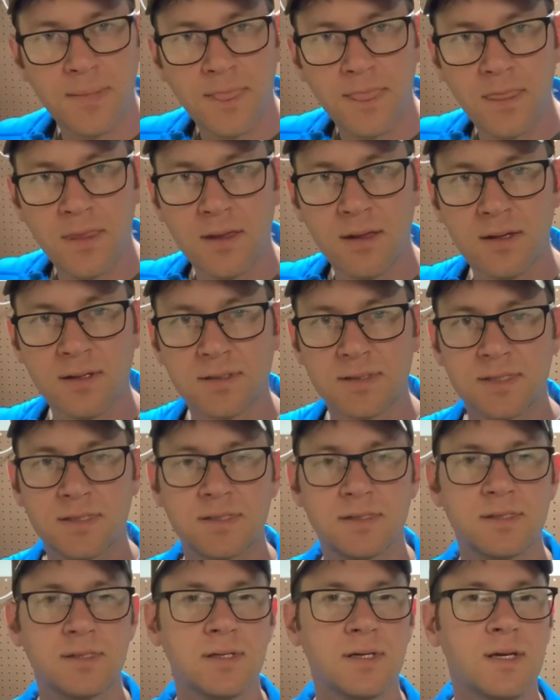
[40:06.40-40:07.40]

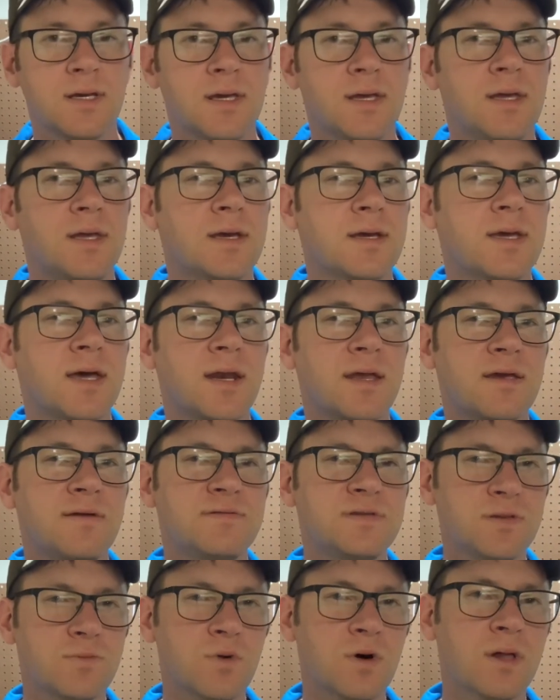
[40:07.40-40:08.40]
it's it kind of gives
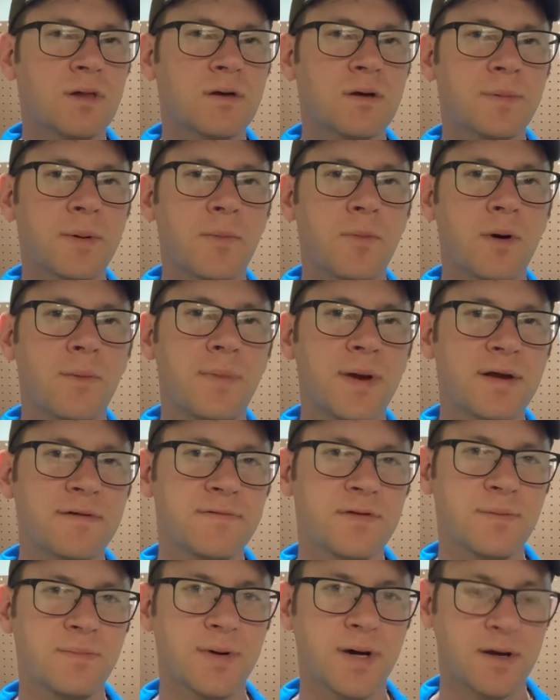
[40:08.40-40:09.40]
you a little bit more bang for
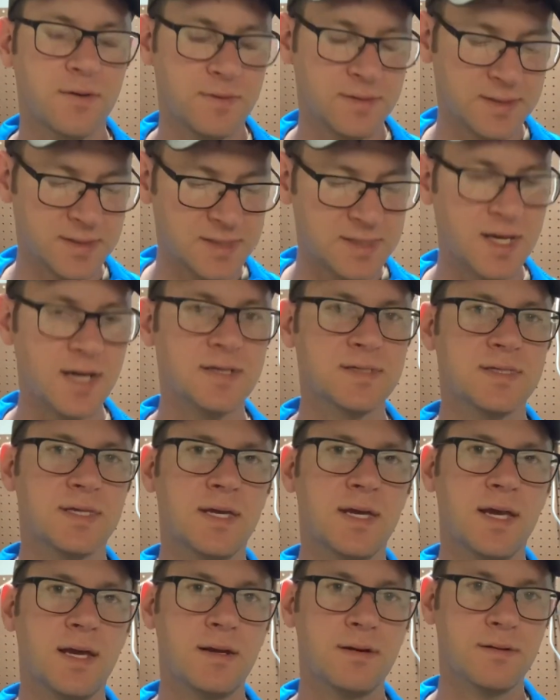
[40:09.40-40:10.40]
the buck with the size of the
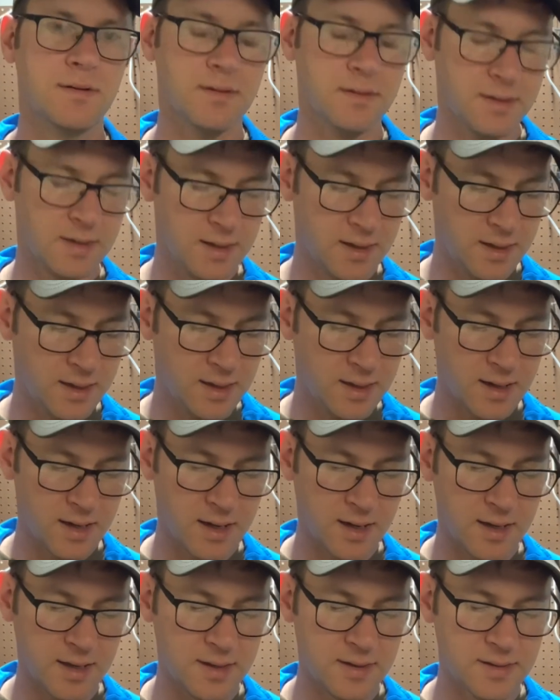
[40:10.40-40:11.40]
handle
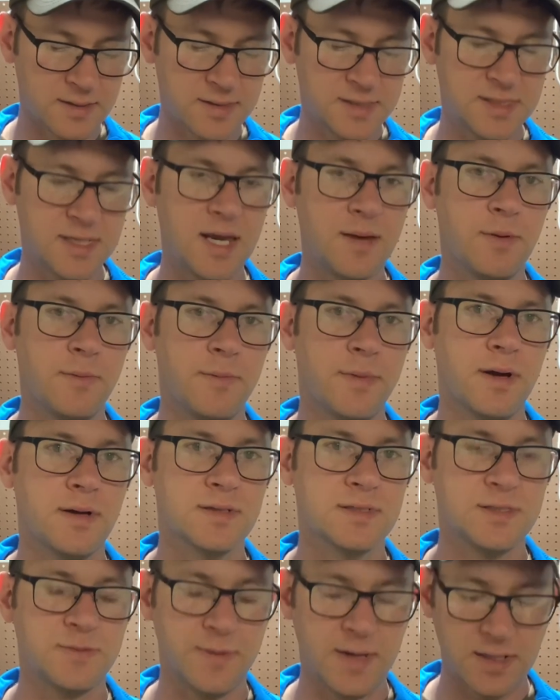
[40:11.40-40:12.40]
in the same amount of
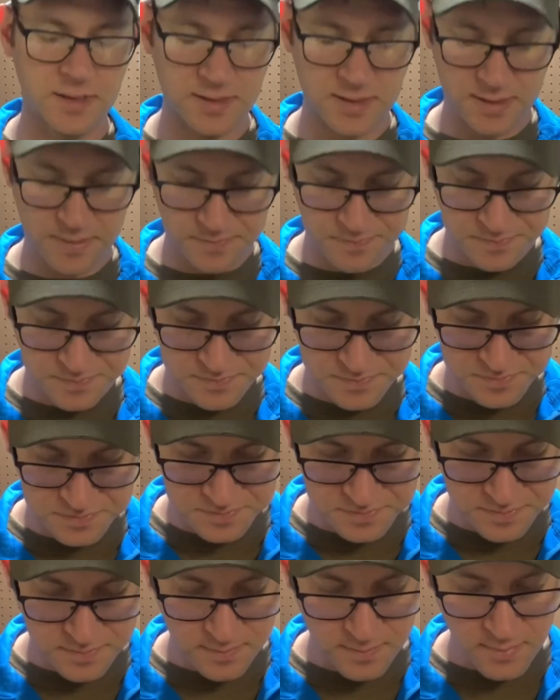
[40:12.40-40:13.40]
space.
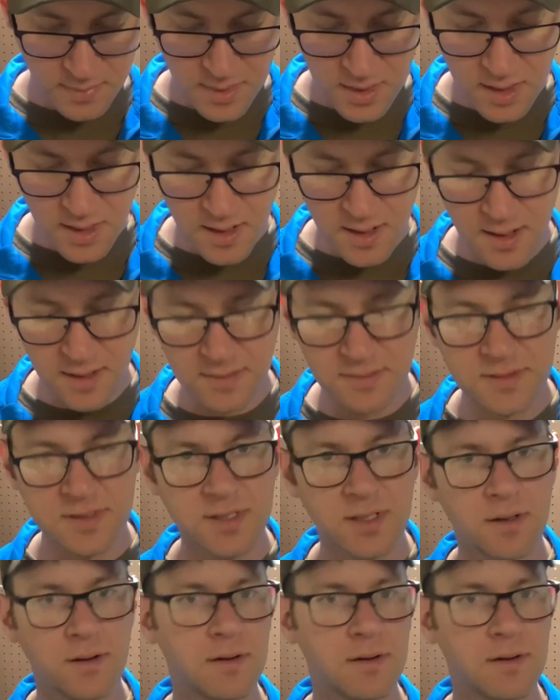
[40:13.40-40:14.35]
All right, so